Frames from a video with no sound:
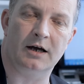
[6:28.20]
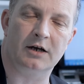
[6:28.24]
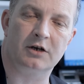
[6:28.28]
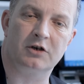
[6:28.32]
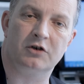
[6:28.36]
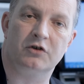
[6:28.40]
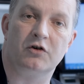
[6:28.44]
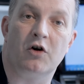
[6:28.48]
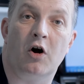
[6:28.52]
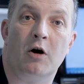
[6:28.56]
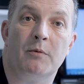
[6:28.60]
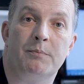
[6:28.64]

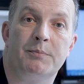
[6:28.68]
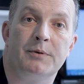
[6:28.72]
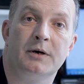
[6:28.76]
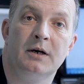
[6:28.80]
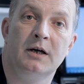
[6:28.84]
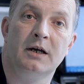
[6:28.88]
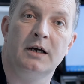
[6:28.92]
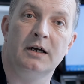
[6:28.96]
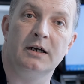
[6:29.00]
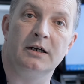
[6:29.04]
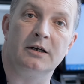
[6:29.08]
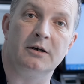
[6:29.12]
crop
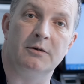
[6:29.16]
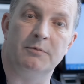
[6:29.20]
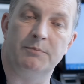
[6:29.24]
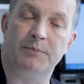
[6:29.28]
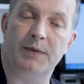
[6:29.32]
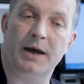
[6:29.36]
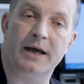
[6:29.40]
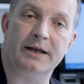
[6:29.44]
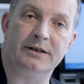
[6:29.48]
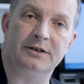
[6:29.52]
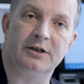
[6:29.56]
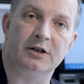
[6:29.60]

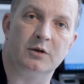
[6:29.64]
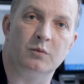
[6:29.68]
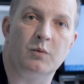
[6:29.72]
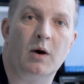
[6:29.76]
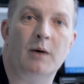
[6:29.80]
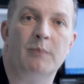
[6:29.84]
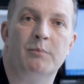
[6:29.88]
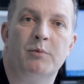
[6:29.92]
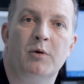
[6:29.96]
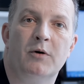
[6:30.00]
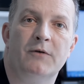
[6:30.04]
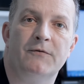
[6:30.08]
compared to the
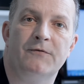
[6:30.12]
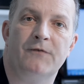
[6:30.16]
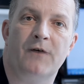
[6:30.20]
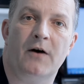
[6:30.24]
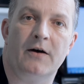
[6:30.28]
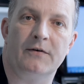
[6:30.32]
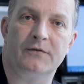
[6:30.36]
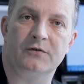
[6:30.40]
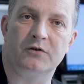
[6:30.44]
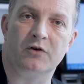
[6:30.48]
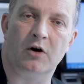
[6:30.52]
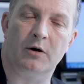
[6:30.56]

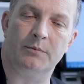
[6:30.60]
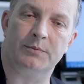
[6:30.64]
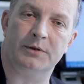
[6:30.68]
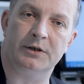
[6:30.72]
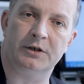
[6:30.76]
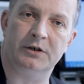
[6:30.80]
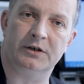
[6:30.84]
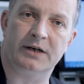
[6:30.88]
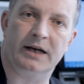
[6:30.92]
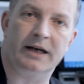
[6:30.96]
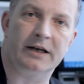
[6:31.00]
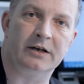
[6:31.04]
1.5 crop that
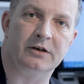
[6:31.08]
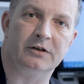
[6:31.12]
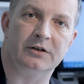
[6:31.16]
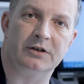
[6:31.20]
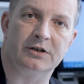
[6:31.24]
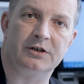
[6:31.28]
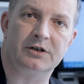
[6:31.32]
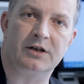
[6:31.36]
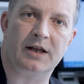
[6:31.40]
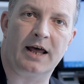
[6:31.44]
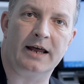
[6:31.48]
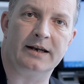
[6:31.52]
you're getting on
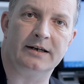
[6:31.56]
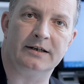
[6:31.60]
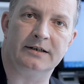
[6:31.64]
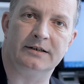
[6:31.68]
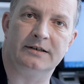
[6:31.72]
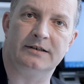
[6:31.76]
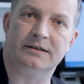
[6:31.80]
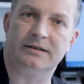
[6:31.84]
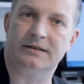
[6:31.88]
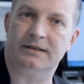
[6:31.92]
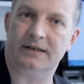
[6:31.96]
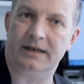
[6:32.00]
the
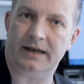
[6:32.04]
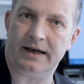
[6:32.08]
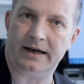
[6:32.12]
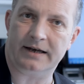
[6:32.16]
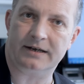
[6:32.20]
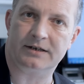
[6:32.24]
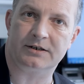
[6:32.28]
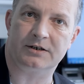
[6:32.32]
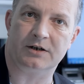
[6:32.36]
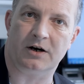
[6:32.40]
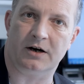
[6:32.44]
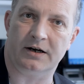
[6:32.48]
standard
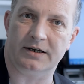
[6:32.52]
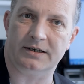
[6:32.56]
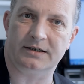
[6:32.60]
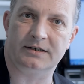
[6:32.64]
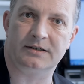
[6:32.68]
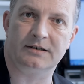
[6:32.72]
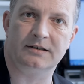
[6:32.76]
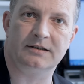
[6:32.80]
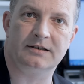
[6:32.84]
DX size